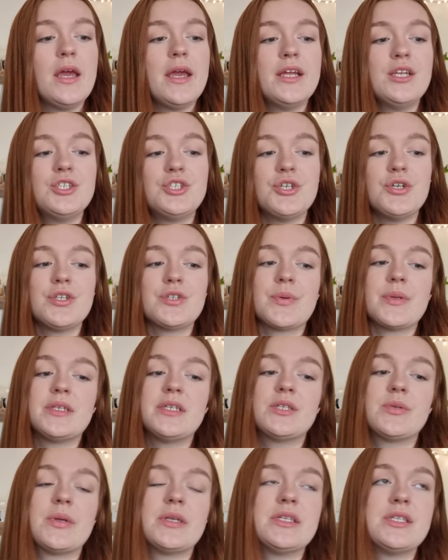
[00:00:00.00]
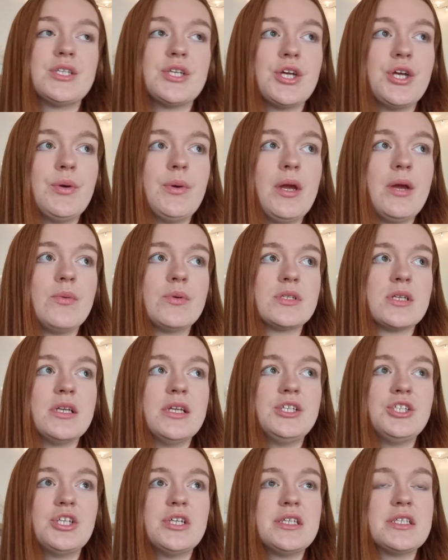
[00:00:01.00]
In June 2022, it was
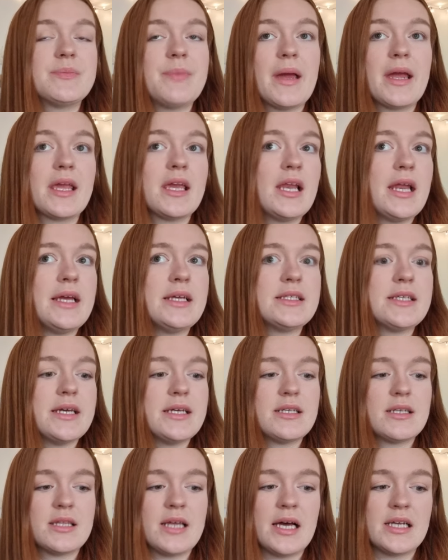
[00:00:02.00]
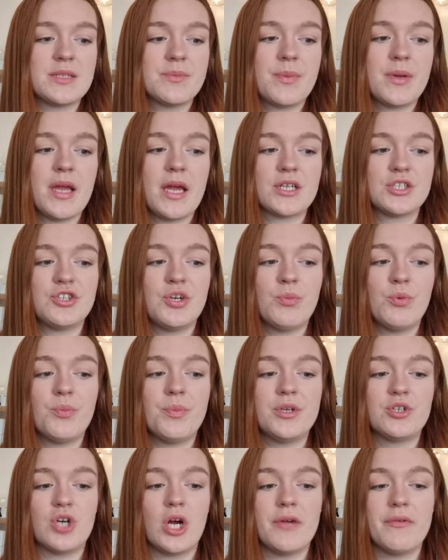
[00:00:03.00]
initially speculated that Piastri would
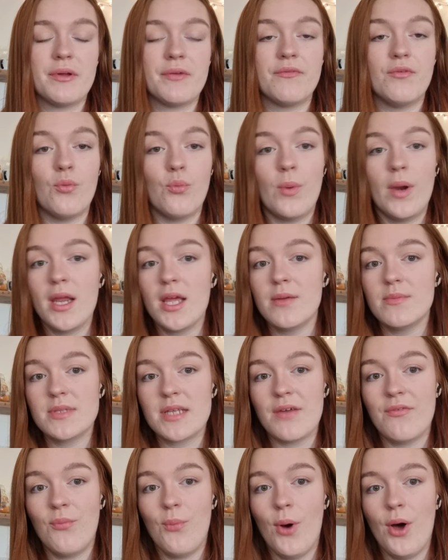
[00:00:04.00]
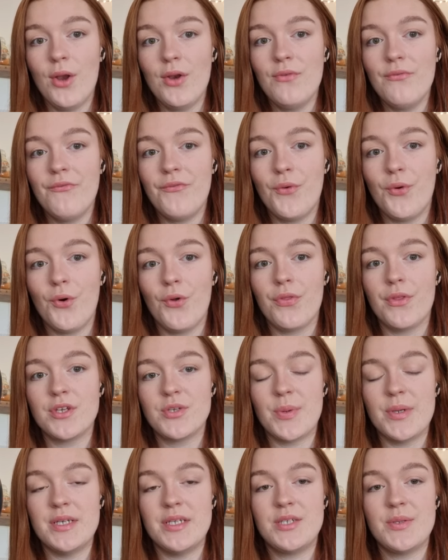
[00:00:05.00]
be driving for Williams F1 for the
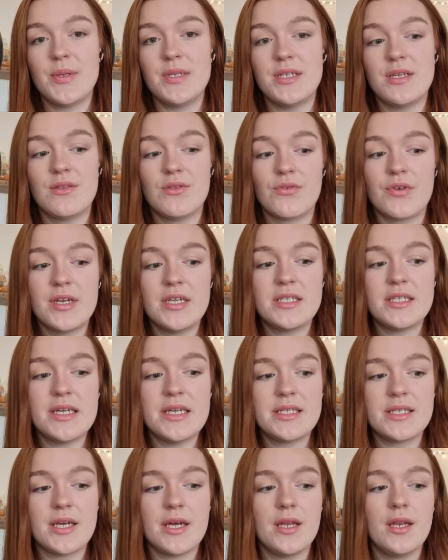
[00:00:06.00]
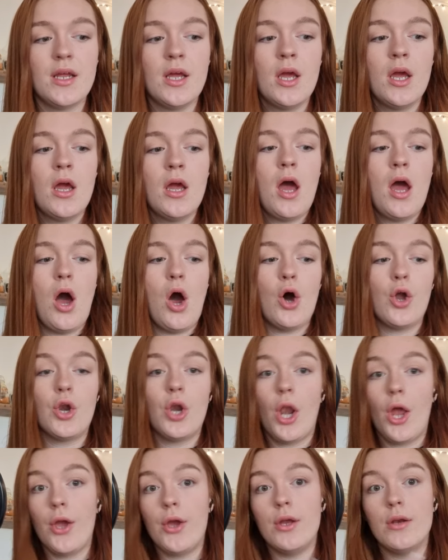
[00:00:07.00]
2023 season
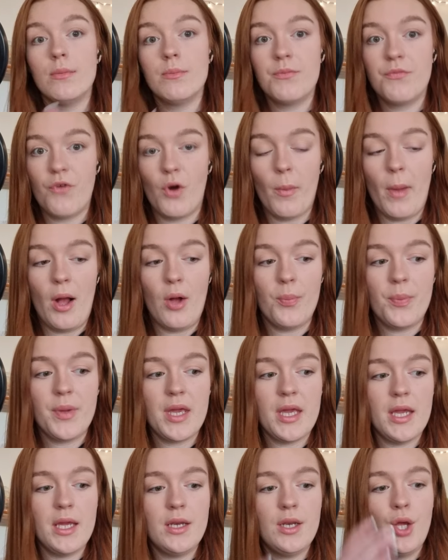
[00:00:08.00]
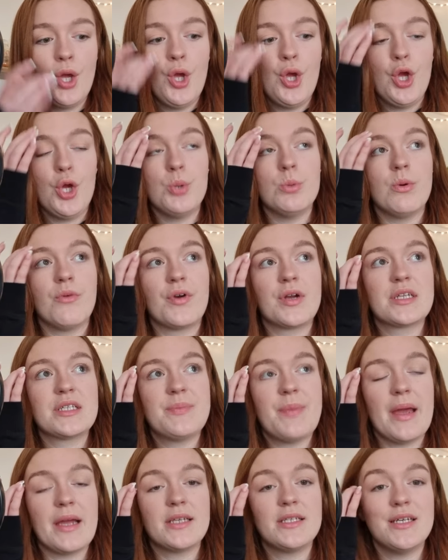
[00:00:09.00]
on loan from Alpine, who were
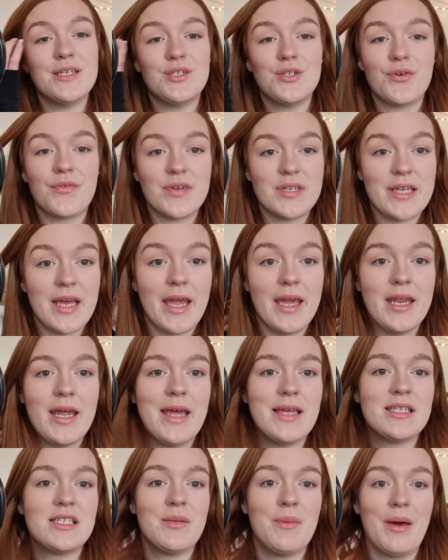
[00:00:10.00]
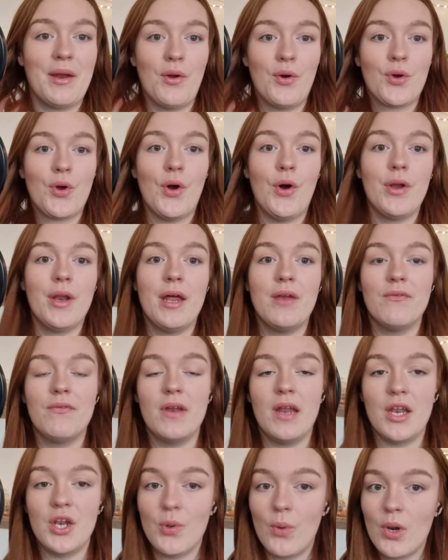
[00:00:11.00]
expected to retain Esteban Ocon and
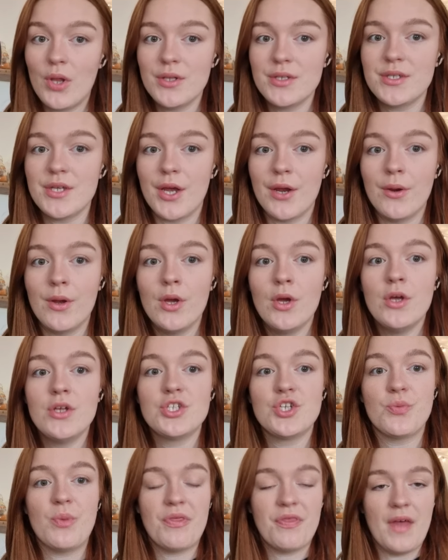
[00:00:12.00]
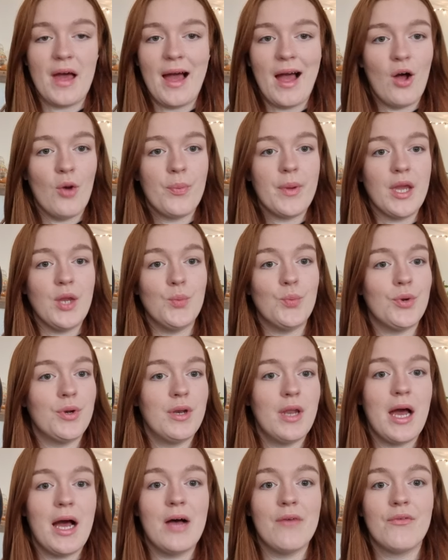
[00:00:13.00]
Fernando Alonso. So with that, Alpine
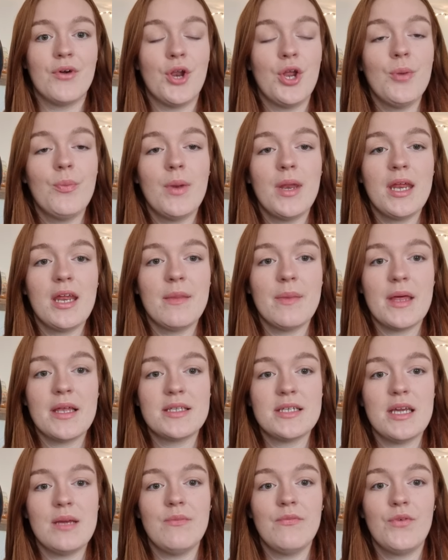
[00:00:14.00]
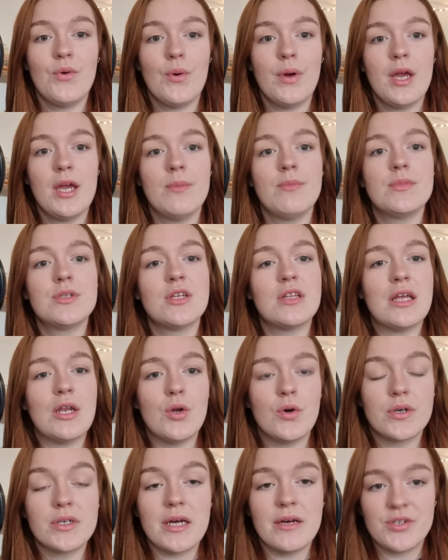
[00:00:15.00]
wouldn't have an opening in their team for him, so they
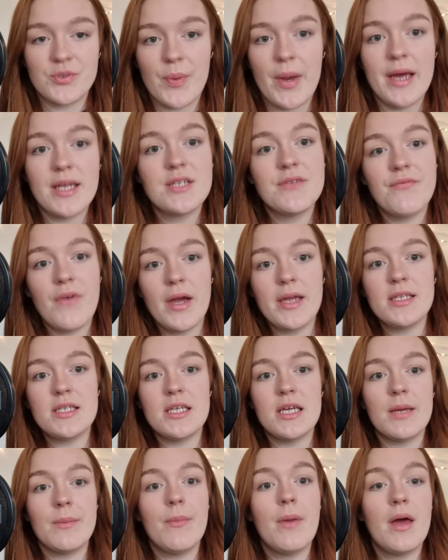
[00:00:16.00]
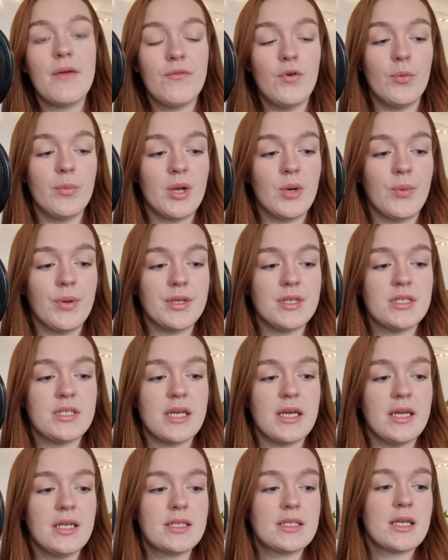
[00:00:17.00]
looked elsewhere to find him a Formula One
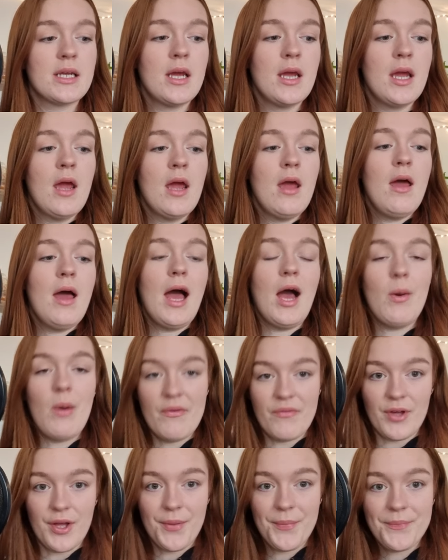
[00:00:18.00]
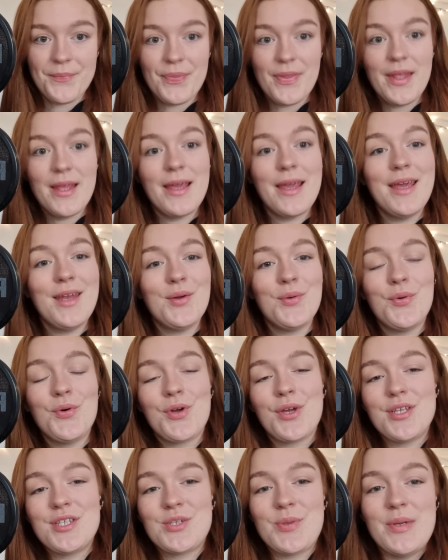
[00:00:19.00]
seat. However, in
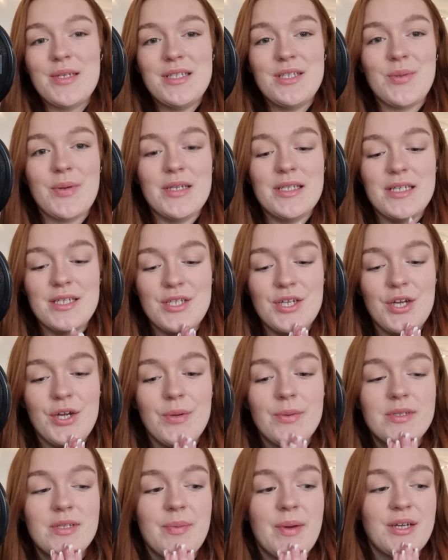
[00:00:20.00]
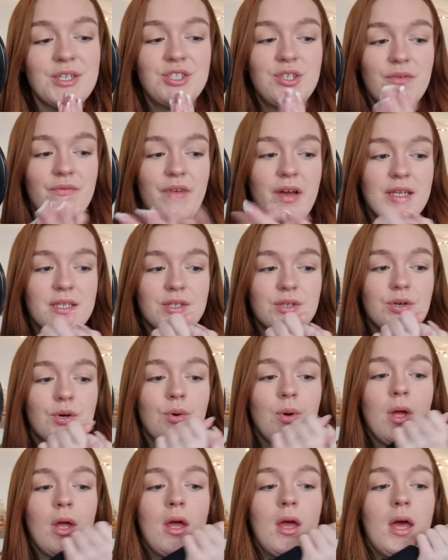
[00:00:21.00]
August 2022, Sebastian
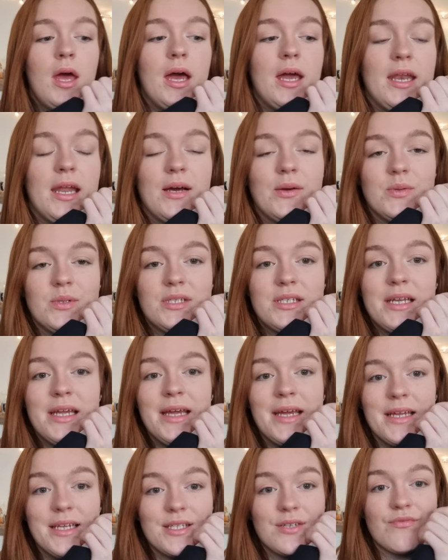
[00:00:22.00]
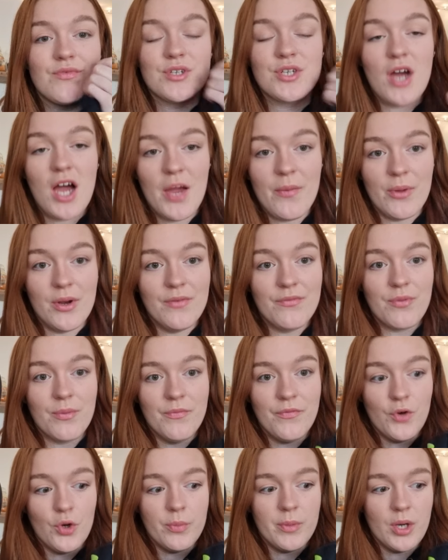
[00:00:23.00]
Vettel announced his retirement from
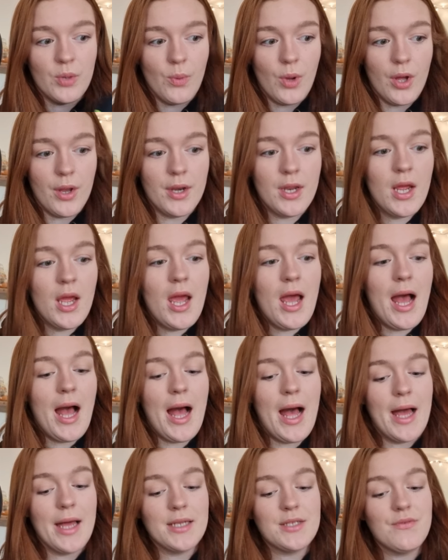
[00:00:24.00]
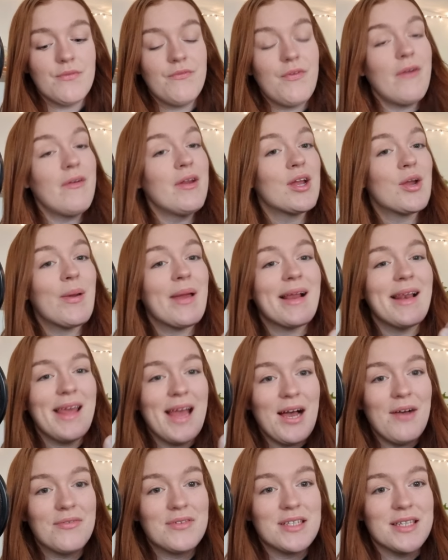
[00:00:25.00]
Formula One, and very quickly
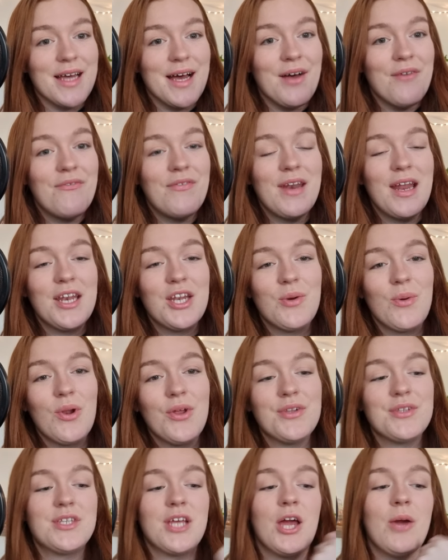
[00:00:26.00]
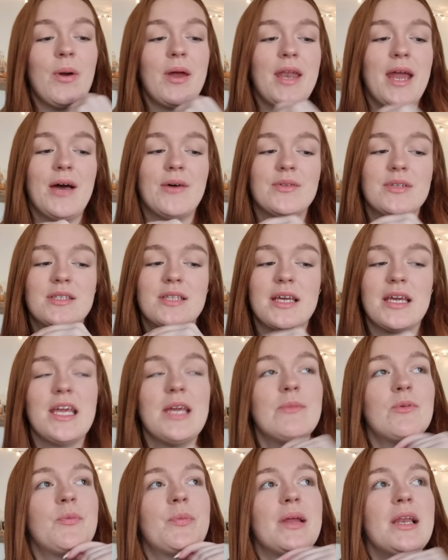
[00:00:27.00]
after that, Fernando Alonso announced that
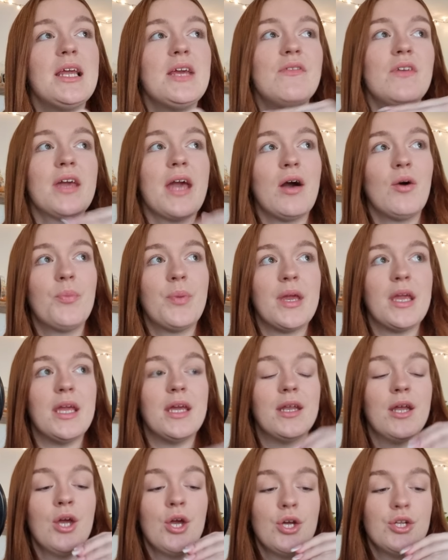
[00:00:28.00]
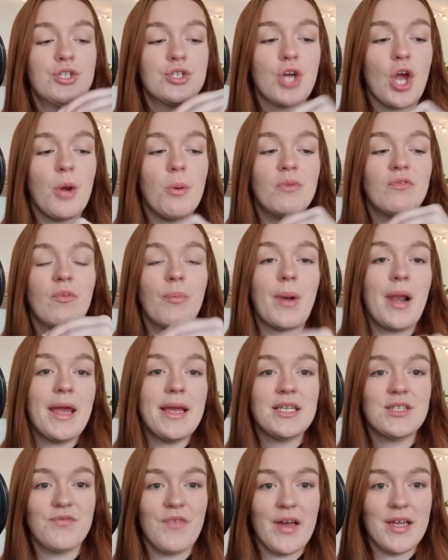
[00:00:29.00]
he would be leaving Alpine to go and
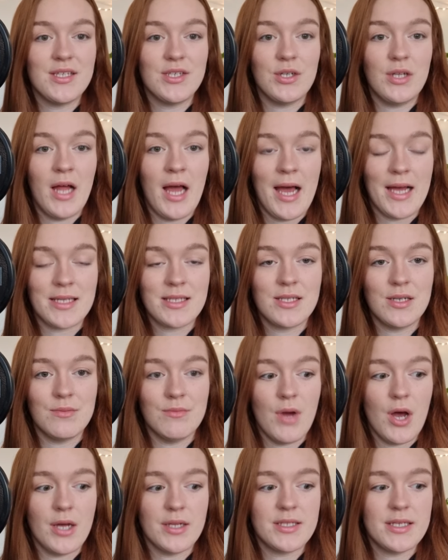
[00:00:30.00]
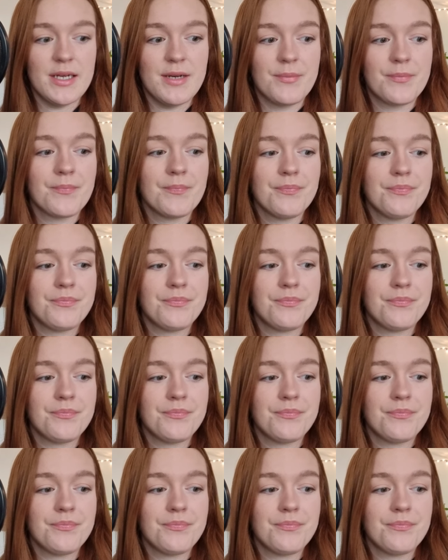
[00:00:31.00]
replace Vettel at Aston Martin.